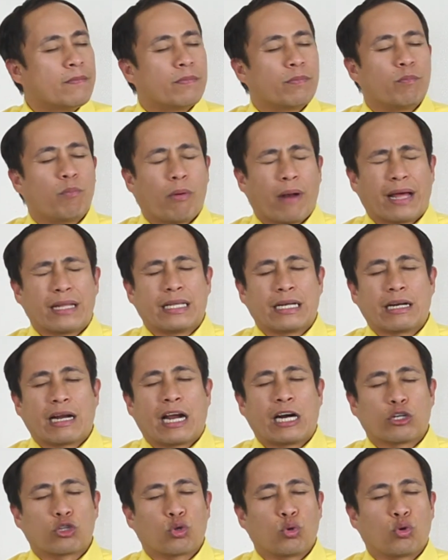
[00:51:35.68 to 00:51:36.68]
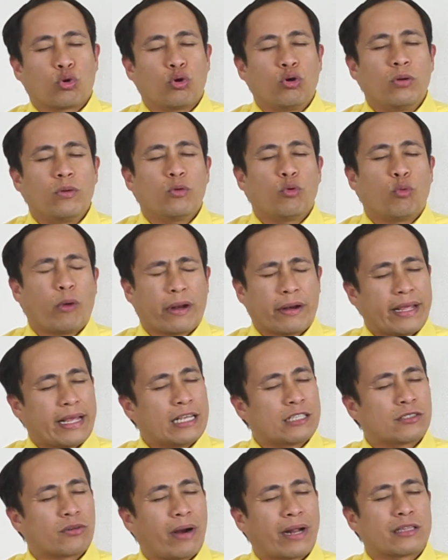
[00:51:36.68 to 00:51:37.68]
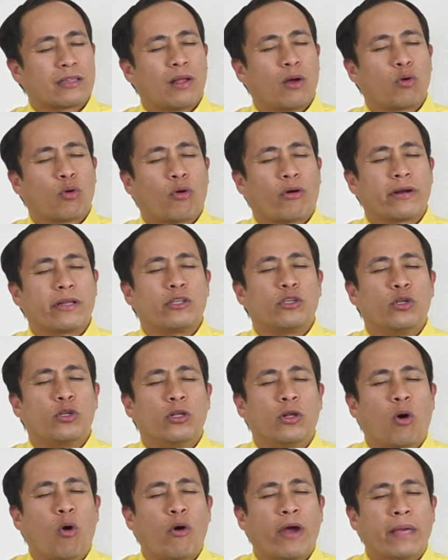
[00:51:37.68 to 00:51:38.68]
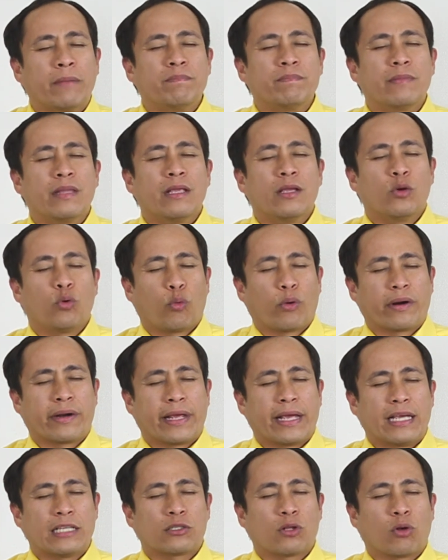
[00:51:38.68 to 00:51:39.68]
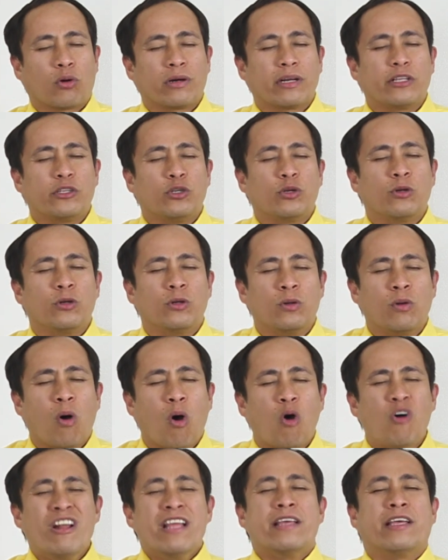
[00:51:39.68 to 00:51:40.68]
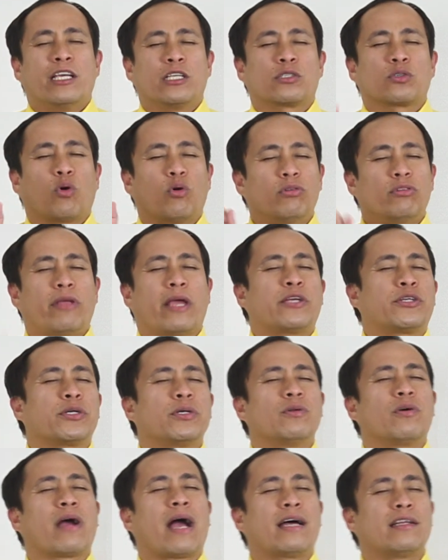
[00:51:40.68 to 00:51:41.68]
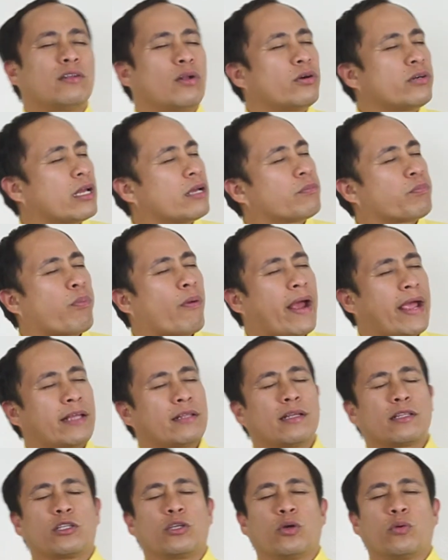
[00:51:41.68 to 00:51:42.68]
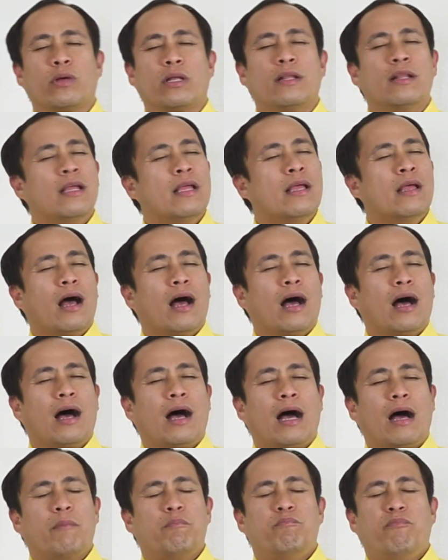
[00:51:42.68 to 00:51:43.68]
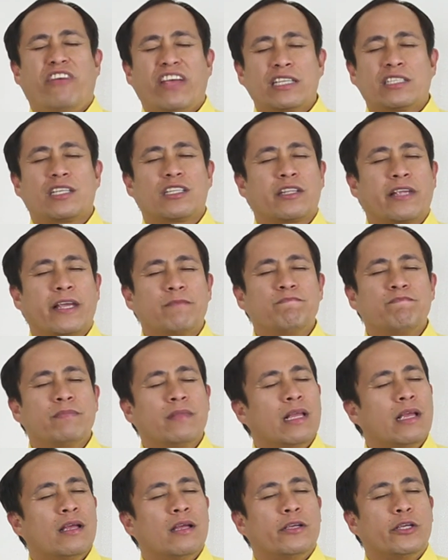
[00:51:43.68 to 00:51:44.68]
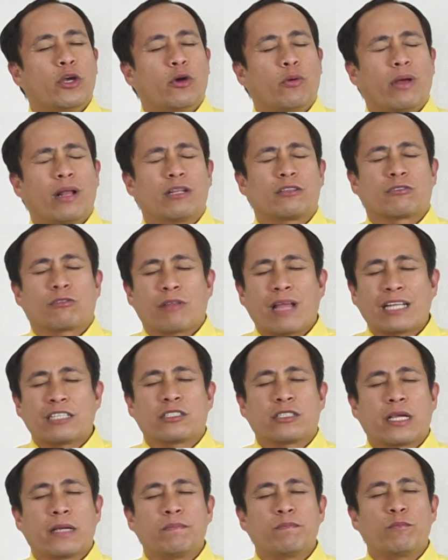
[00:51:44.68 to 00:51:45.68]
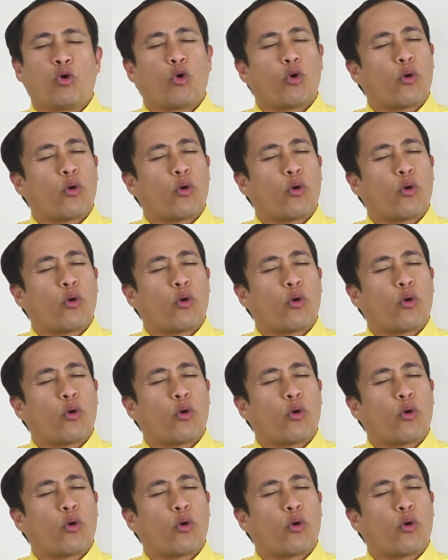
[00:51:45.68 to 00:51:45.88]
Brother Arturo, where he is right now, Lord, you know him, where he is, Lord, you know his condition, oh God. Lord, I pray that you will visit him, you will touch him,